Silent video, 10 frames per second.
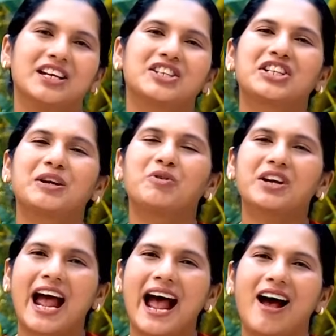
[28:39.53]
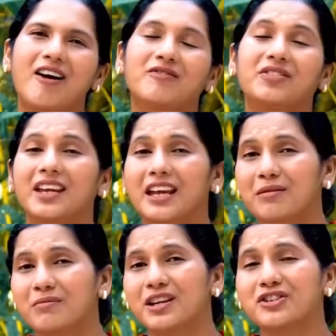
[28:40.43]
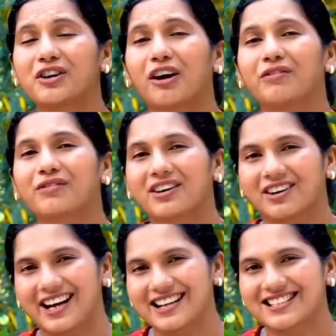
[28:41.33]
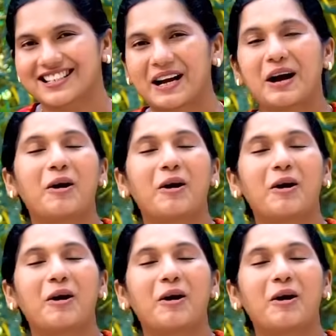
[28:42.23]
she would have the image of Christ,